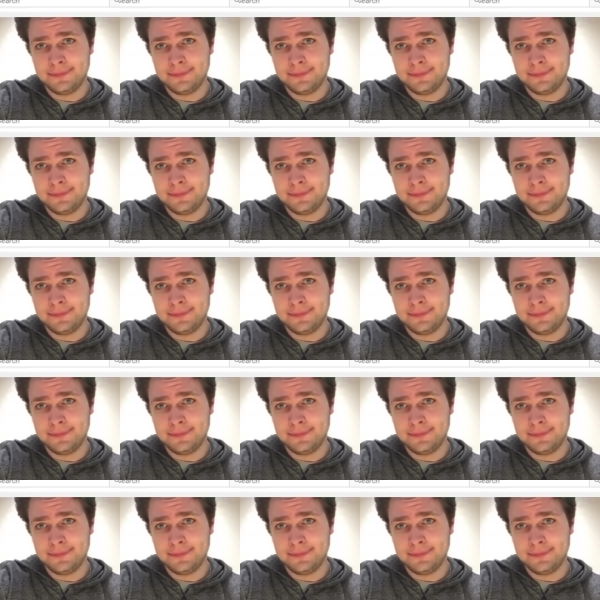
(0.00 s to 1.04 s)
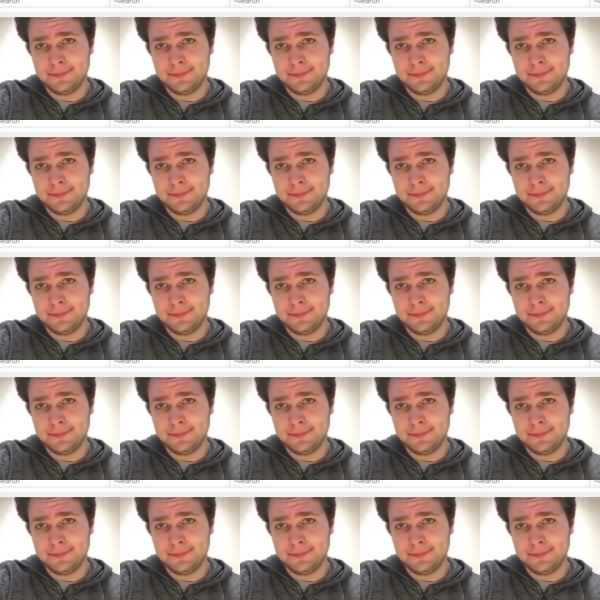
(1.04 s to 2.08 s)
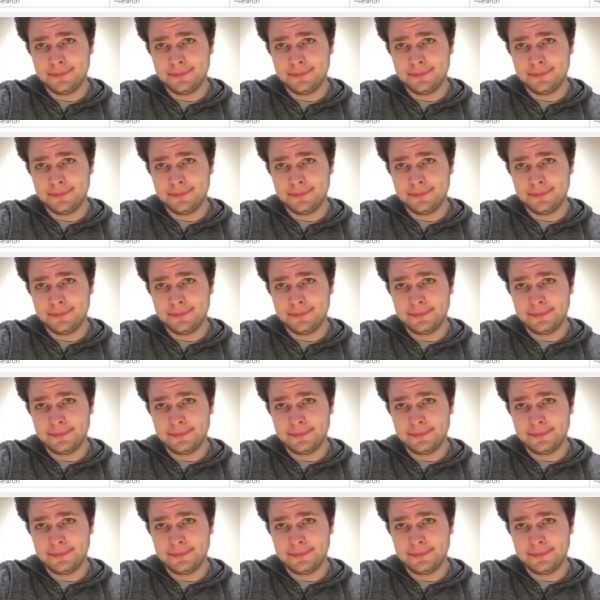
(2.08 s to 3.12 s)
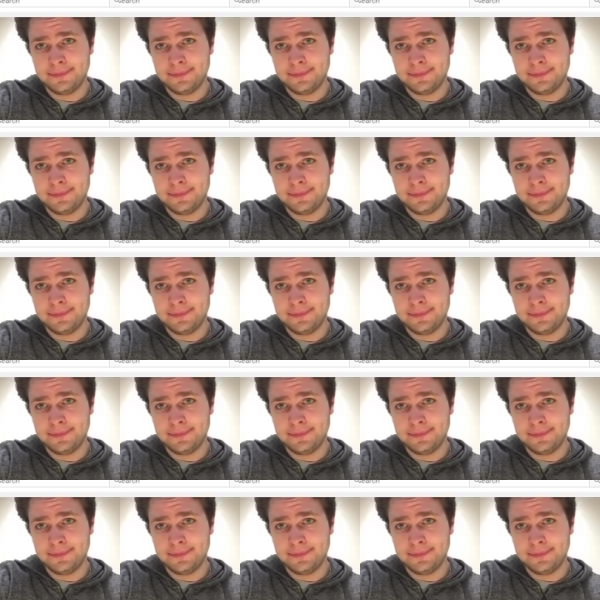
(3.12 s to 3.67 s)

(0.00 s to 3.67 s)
(no lip movement)